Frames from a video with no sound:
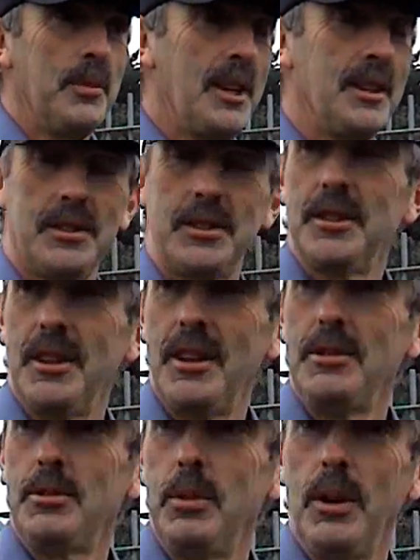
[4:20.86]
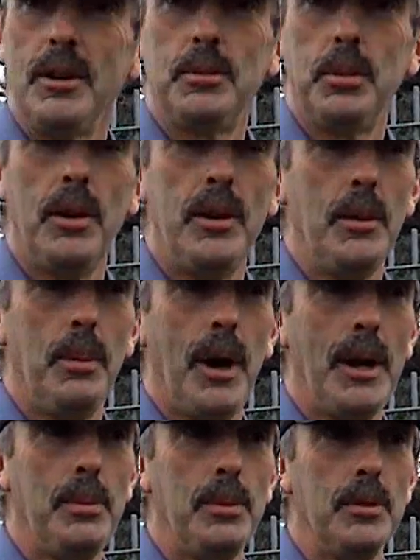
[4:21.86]
That's hence why it's put in the
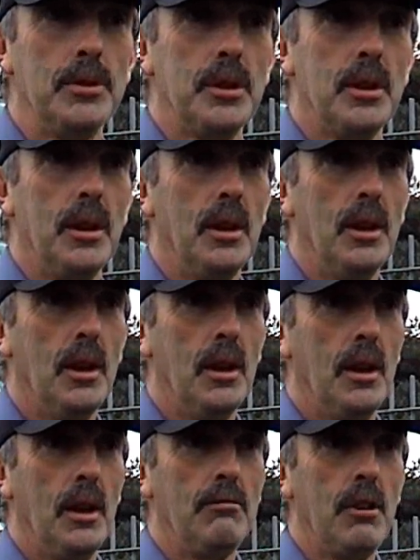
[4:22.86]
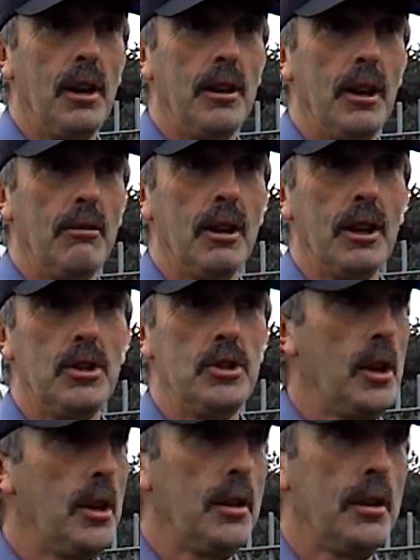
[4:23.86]
papers, and Radio
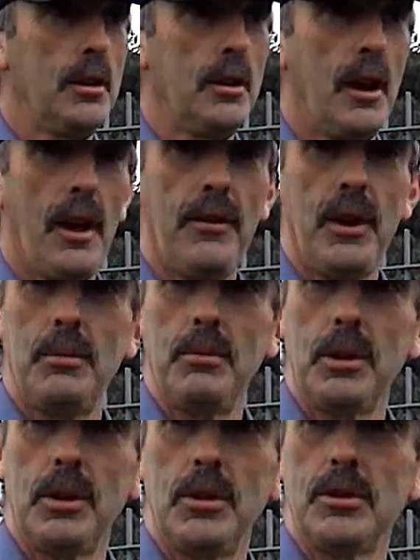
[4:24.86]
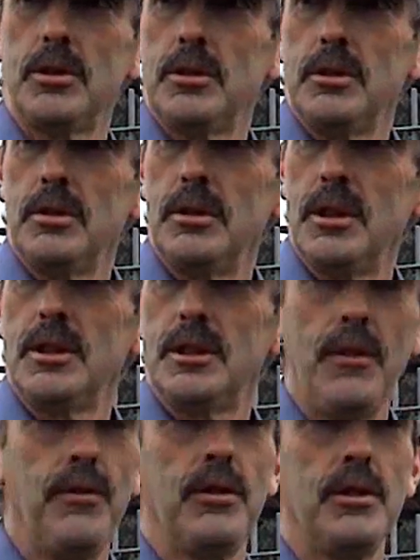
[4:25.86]
Lincolnshire have it because there's
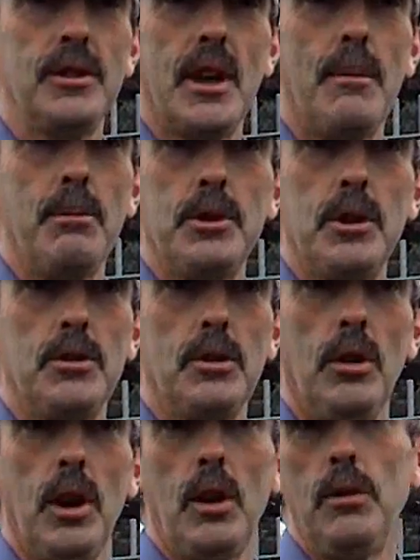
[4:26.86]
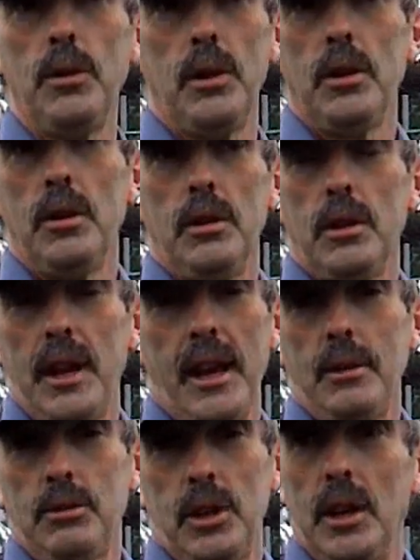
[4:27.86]
different temperatures all over the
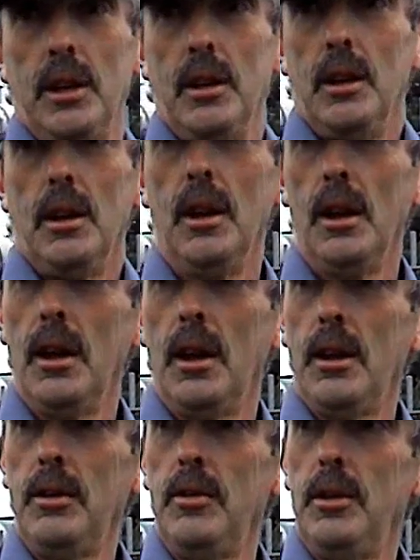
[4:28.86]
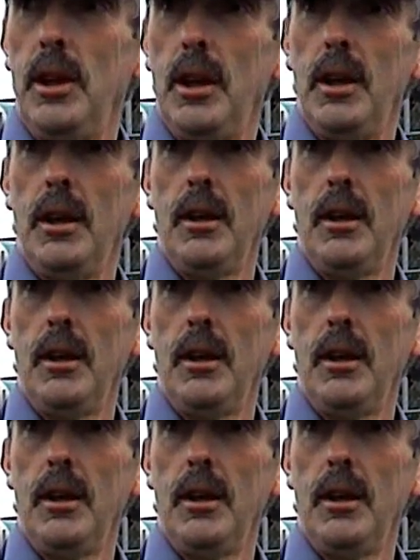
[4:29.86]
county, and